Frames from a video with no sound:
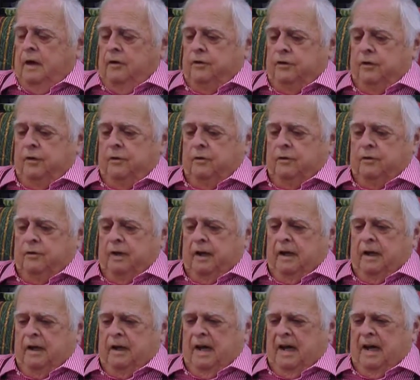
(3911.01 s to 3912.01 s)
She was
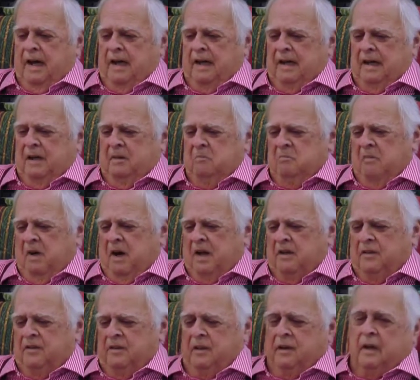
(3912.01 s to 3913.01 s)
headlining
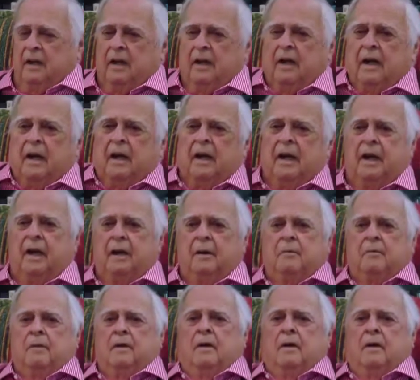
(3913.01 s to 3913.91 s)
basically a